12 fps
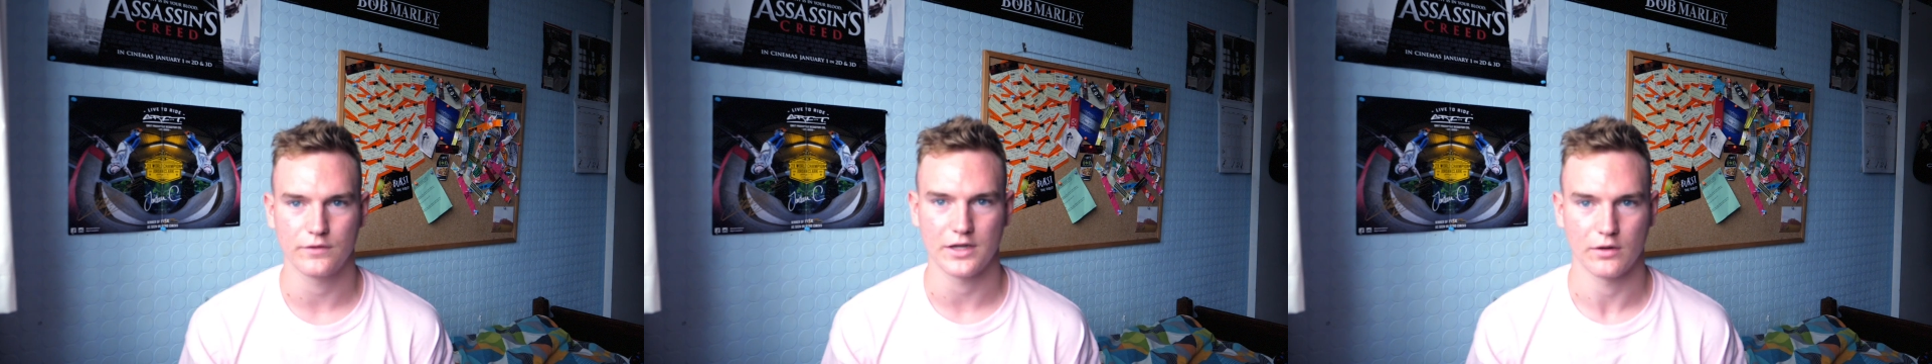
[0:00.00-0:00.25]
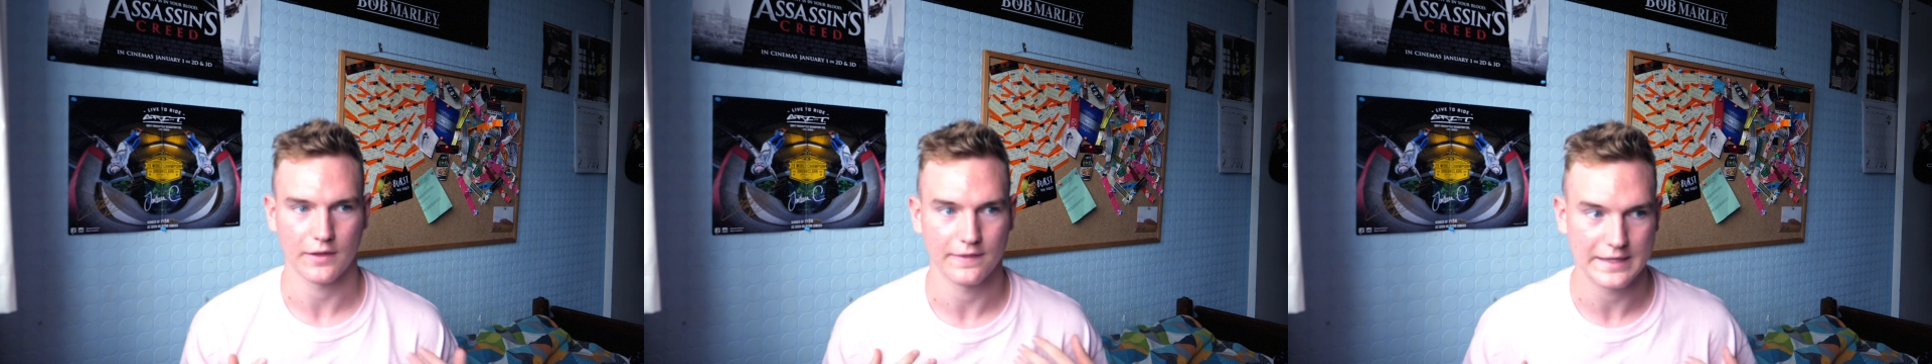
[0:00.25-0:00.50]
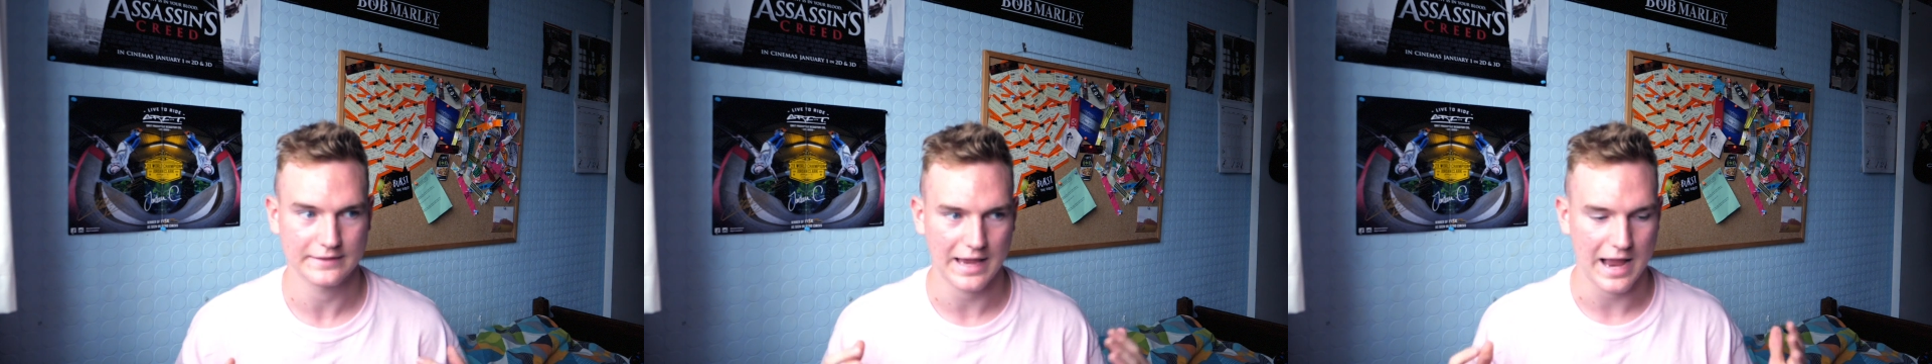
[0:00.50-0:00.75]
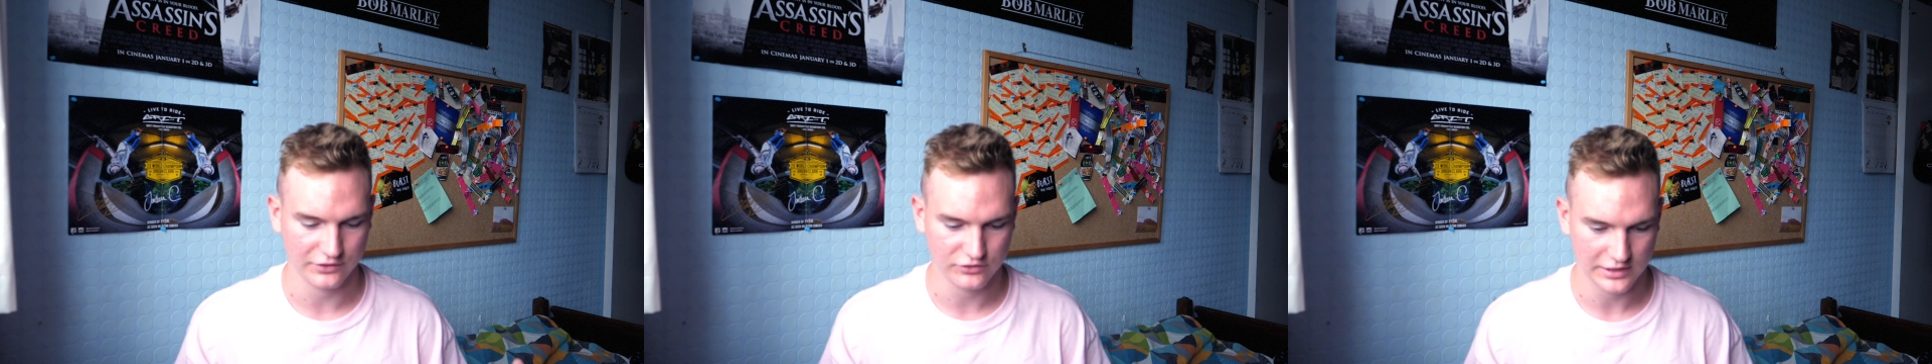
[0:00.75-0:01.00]
video like this,
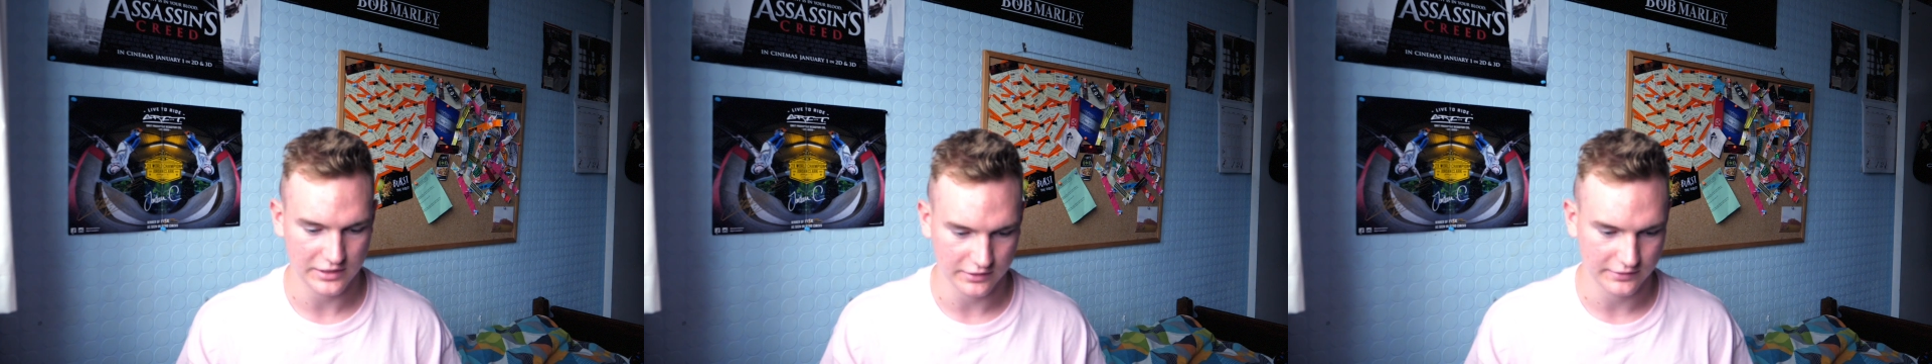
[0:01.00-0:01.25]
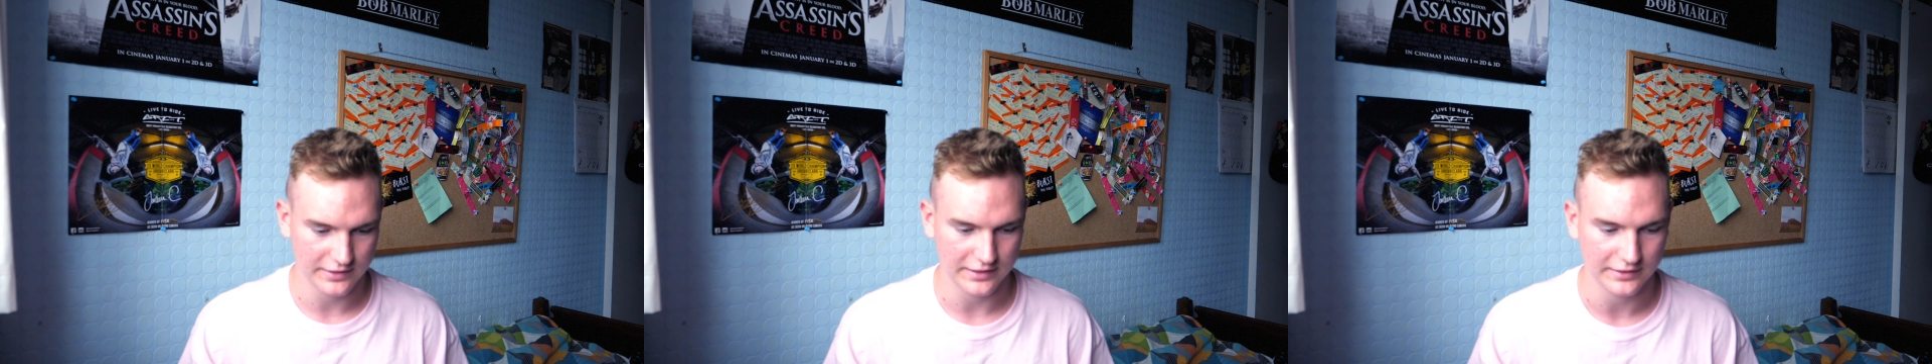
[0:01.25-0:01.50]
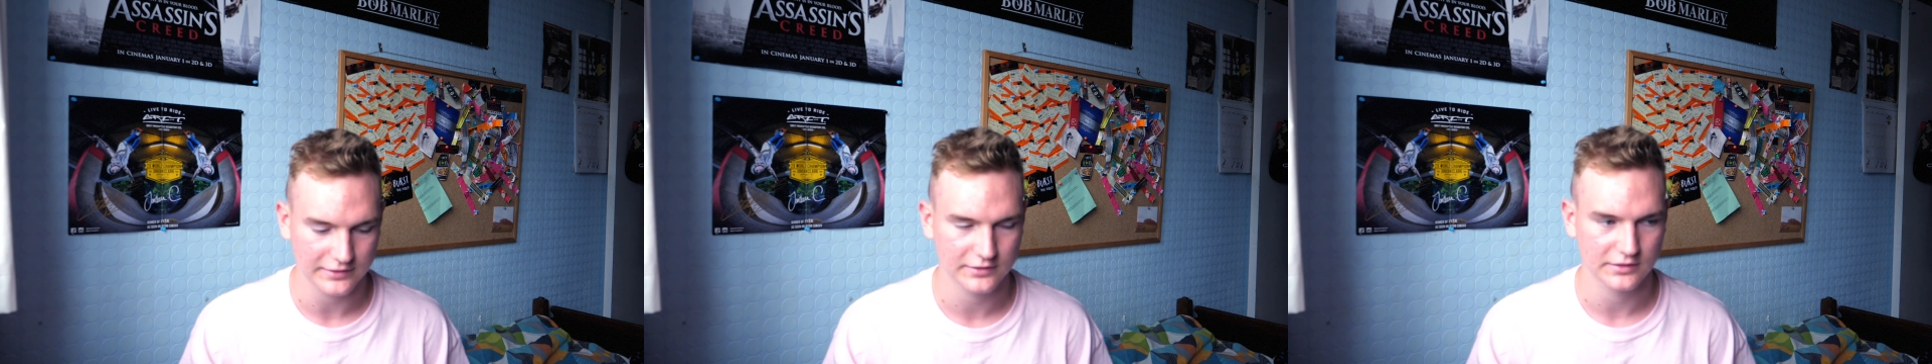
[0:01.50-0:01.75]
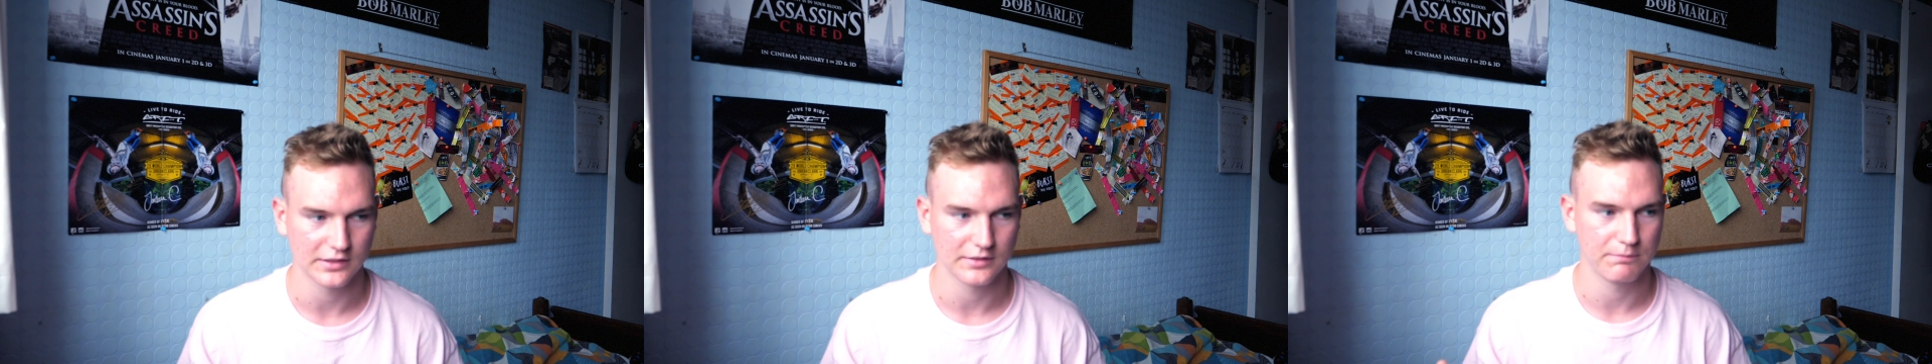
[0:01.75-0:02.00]
actually like
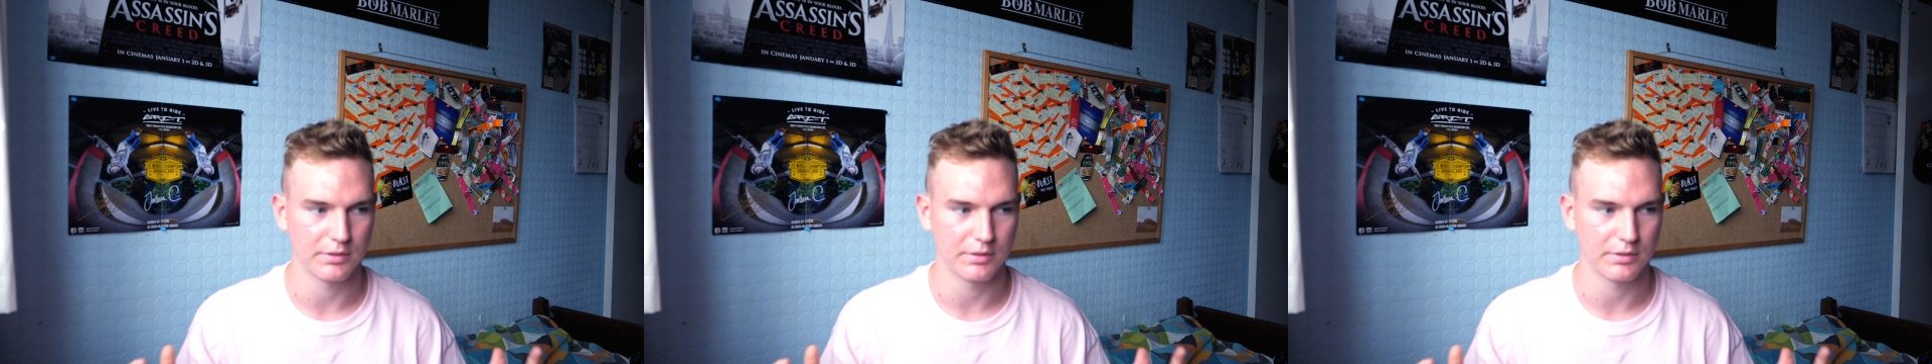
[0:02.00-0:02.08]
this?